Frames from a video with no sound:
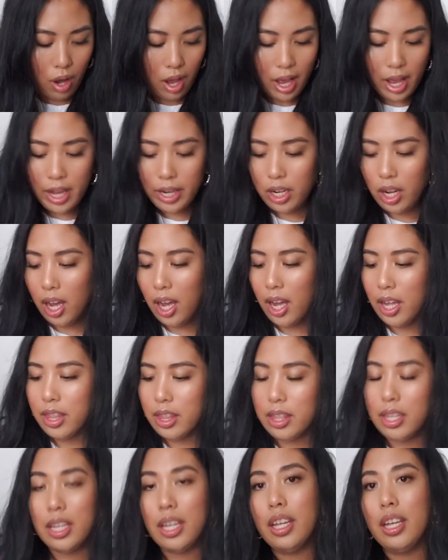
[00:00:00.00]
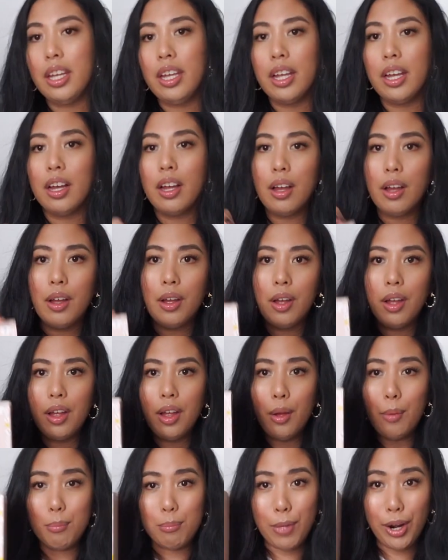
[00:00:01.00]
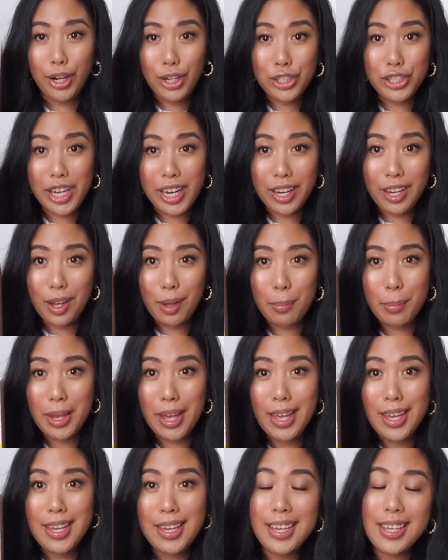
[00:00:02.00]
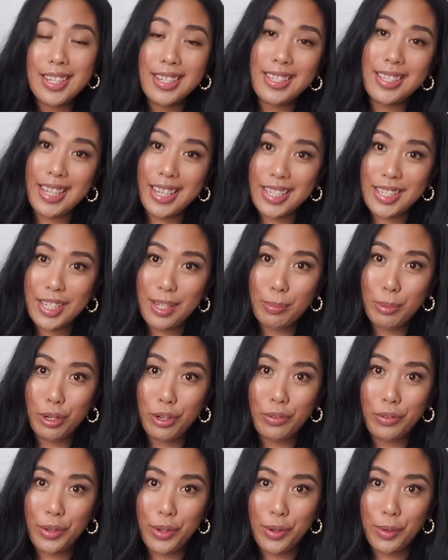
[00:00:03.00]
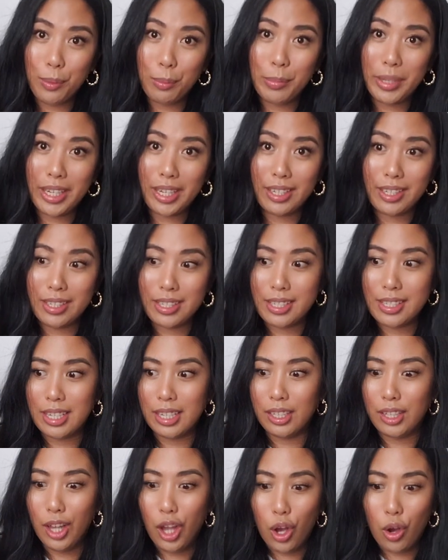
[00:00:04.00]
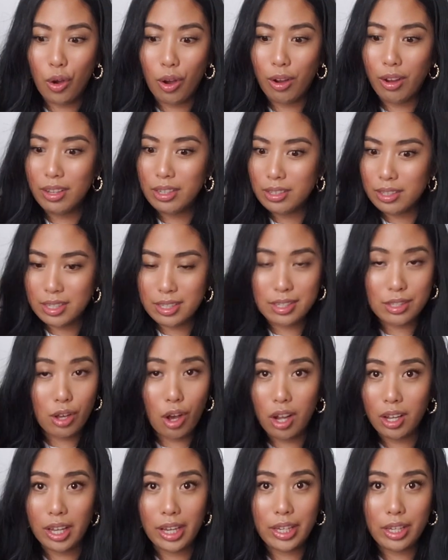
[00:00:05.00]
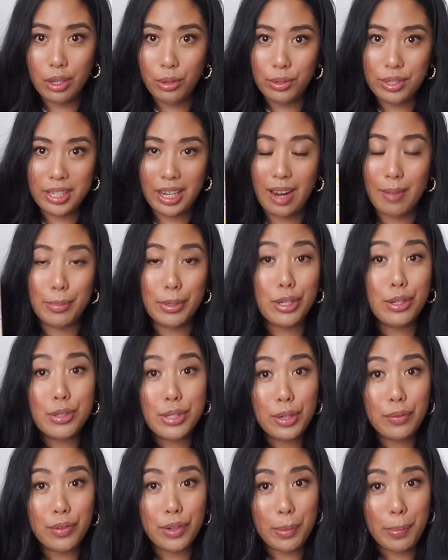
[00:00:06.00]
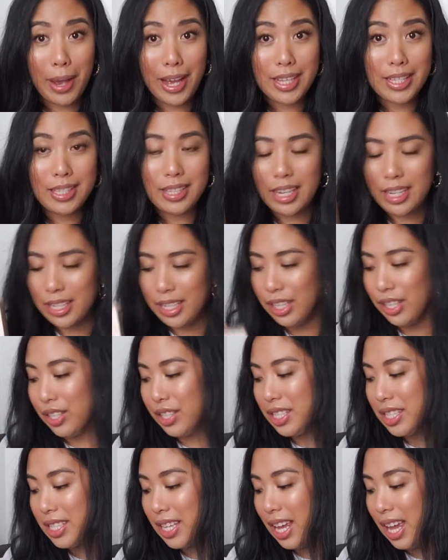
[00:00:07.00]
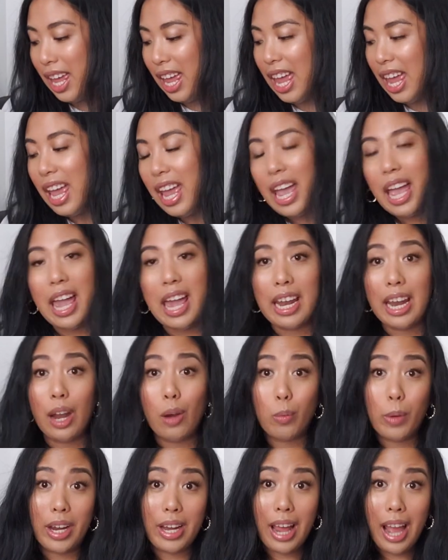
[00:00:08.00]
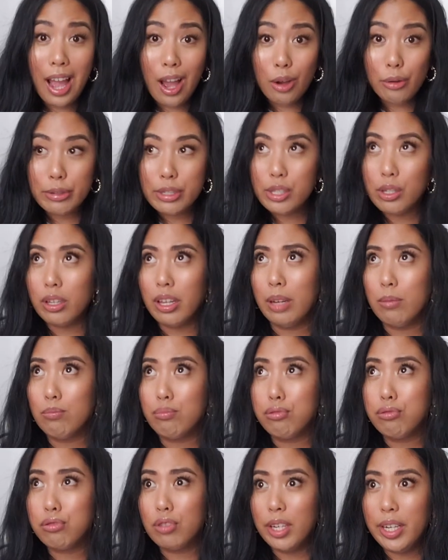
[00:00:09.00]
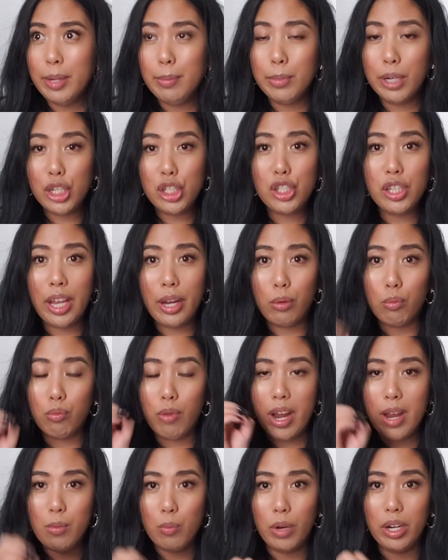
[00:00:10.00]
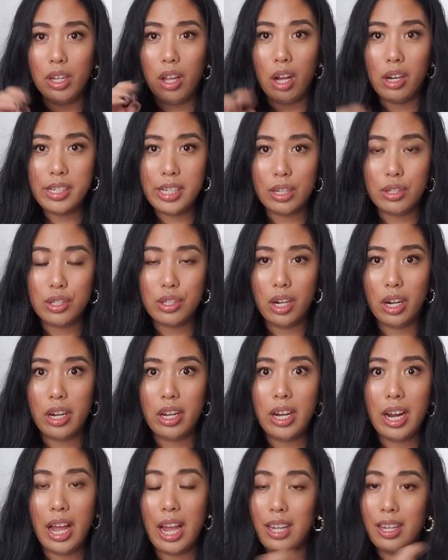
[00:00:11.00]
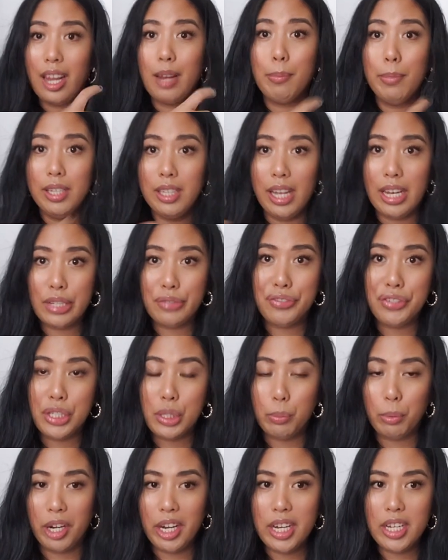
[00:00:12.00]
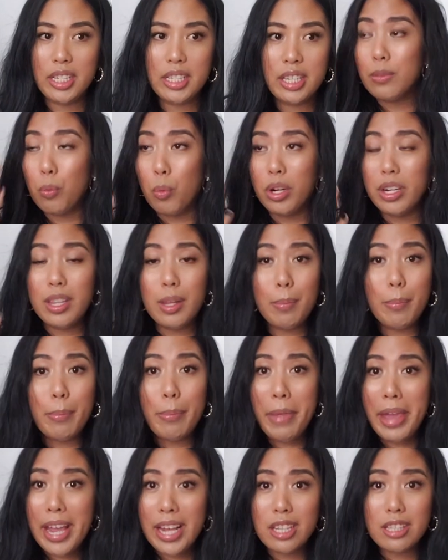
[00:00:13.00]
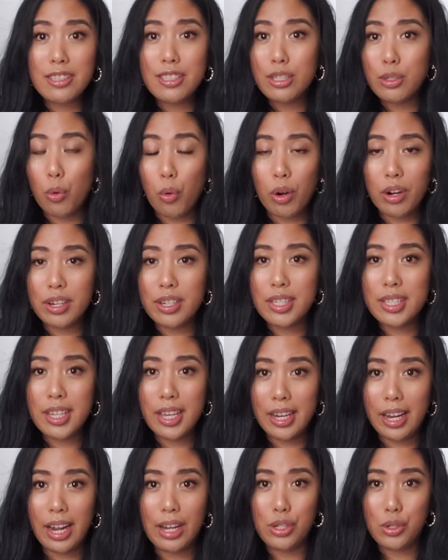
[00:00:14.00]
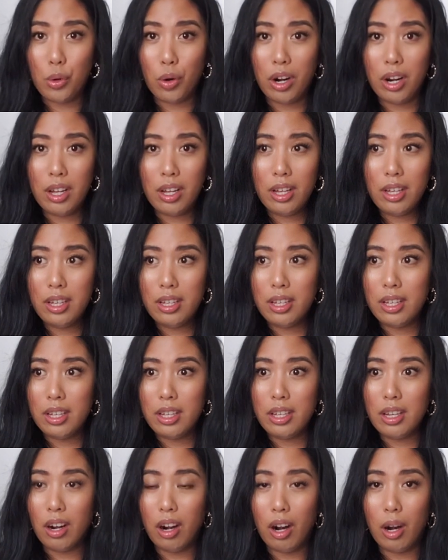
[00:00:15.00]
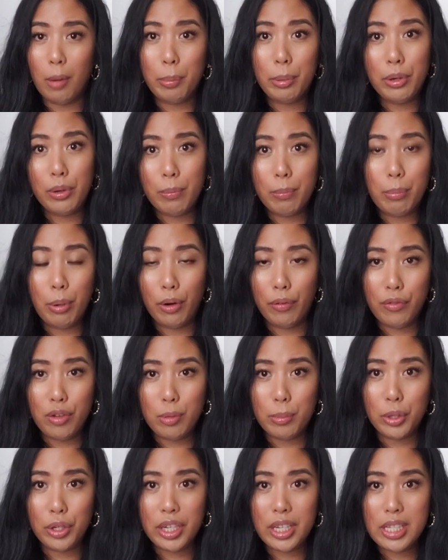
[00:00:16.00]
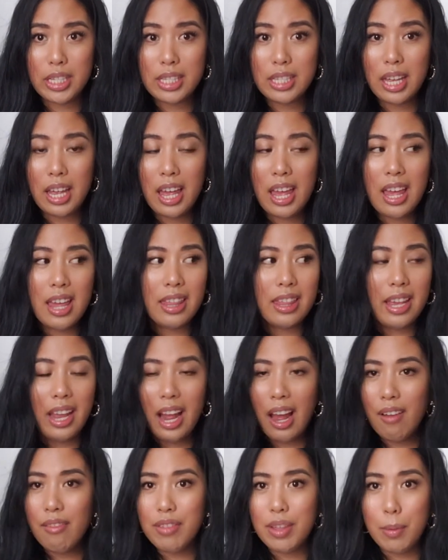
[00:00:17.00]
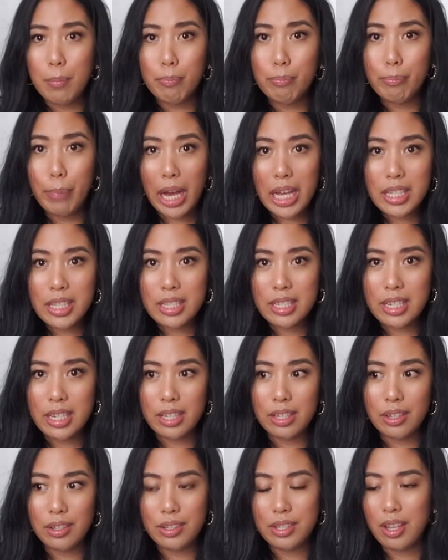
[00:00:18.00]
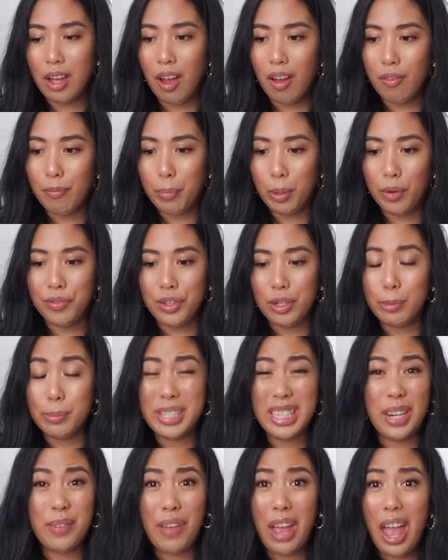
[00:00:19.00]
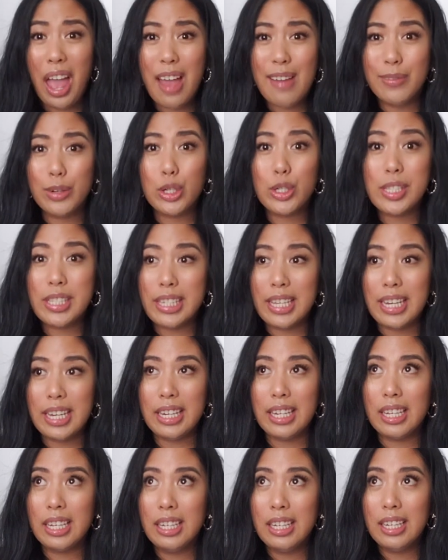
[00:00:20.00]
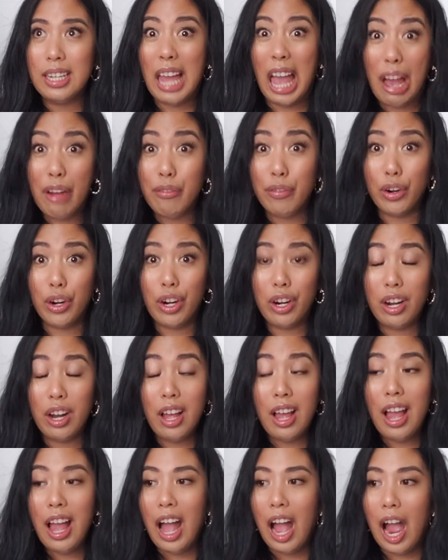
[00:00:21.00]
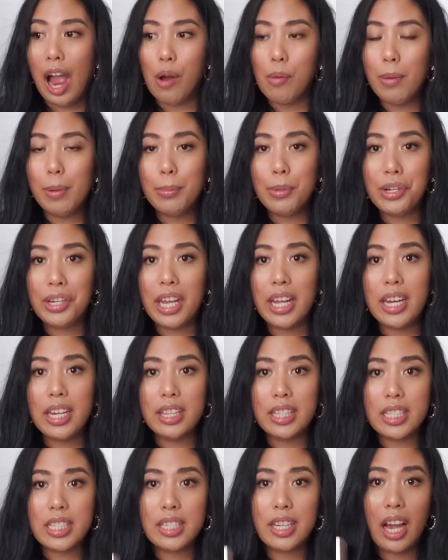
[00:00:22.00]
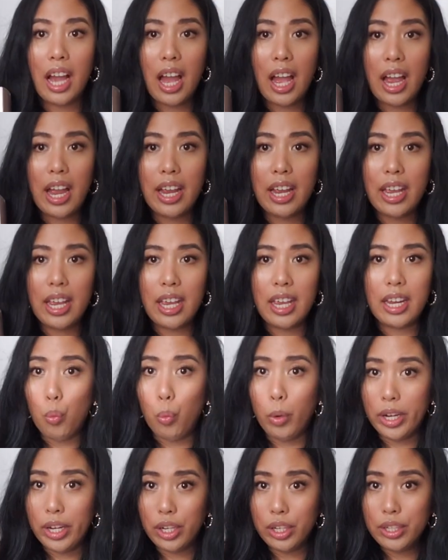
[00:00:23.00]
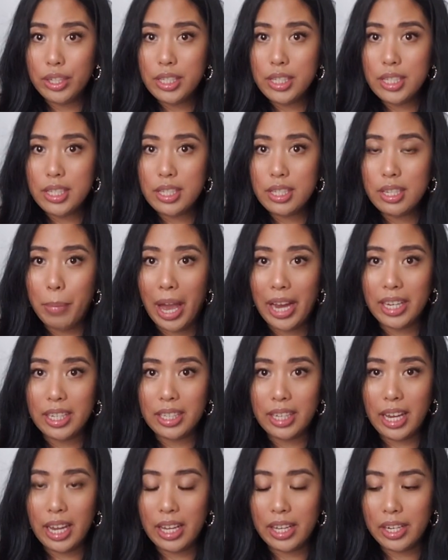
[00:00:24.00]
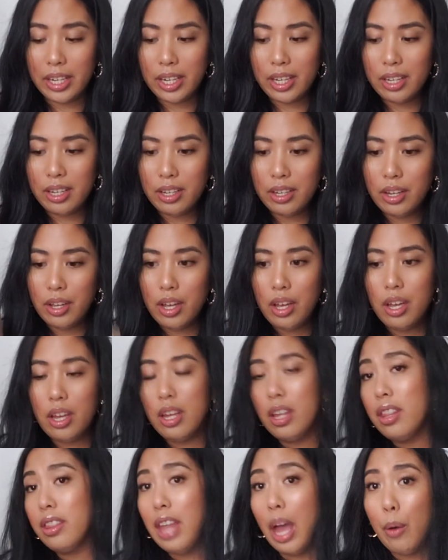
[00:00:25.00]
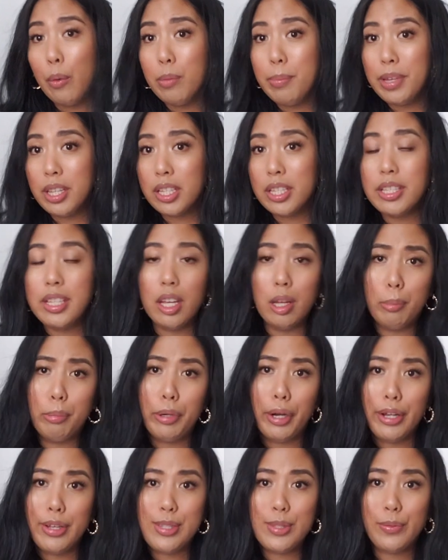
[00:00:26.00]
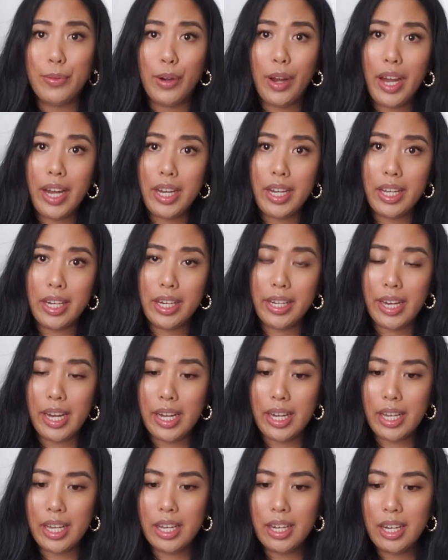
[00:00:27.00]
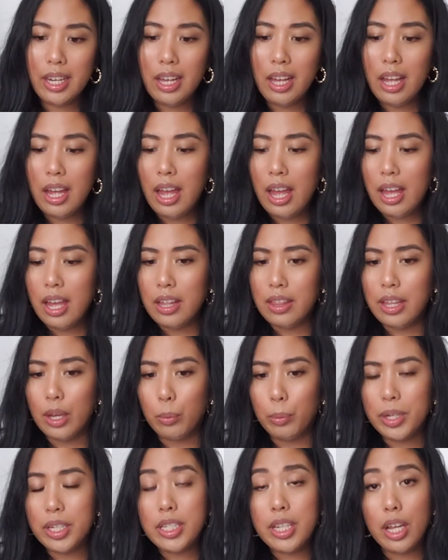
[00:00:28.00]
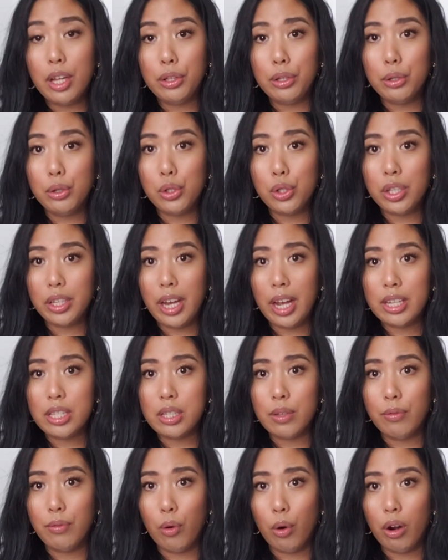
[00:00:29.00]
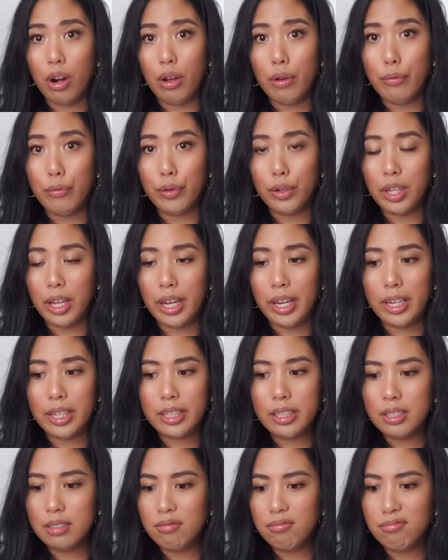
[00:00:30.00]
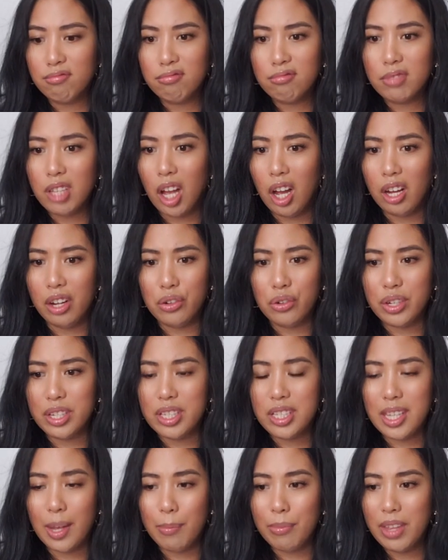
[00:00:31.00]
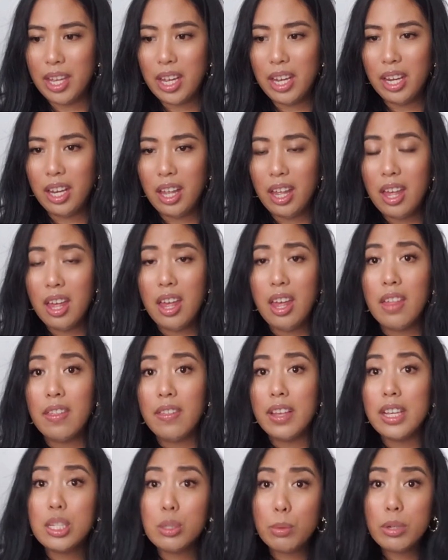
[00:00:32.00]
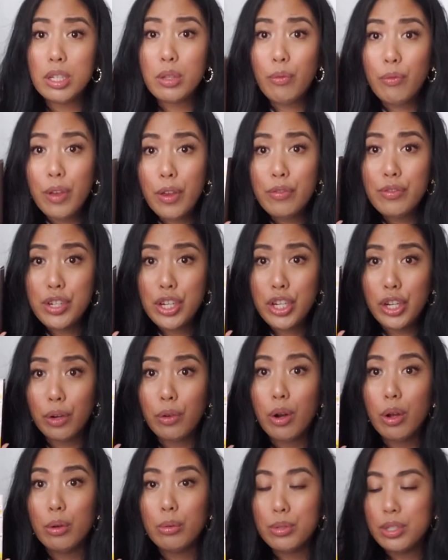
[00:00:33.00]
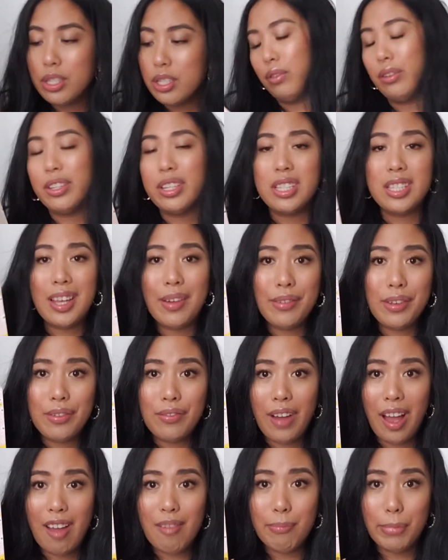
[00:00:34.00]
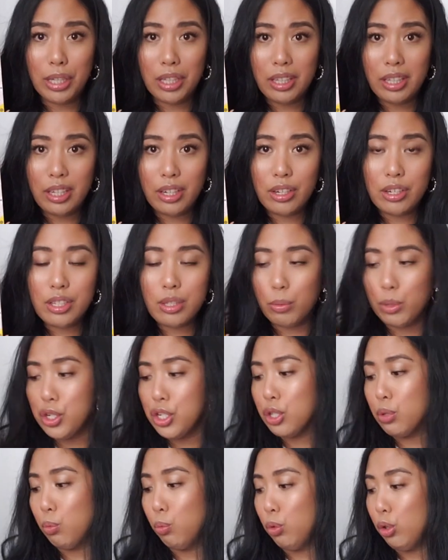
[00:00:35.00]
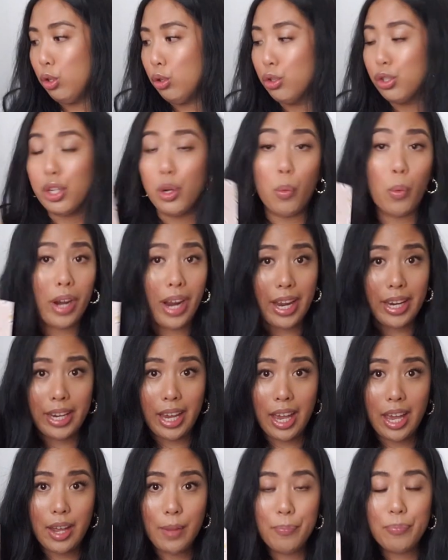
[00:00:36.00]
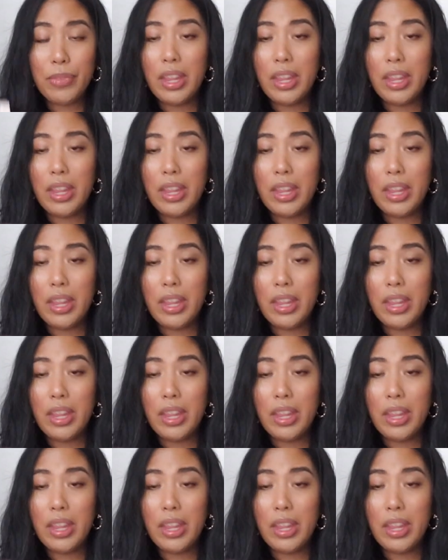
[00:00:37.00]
I got the Marc Jacobs Daisy perfume because, hello, this is all I use and I've been using for the past 10 years. And I ran out pretty much like right when lockdown started. I had like my last few sprays. One of the main stores in Andorra are perfumeries. They have the best deals of perfumes that I've ever seen, ever. I remember getting this guy in Winners back in Canada. That would be the sale price for 80 Canadian. They retail usually at Sephora for like 100 something. This was 50 euros for the 75 milliliters, which is usually what I get.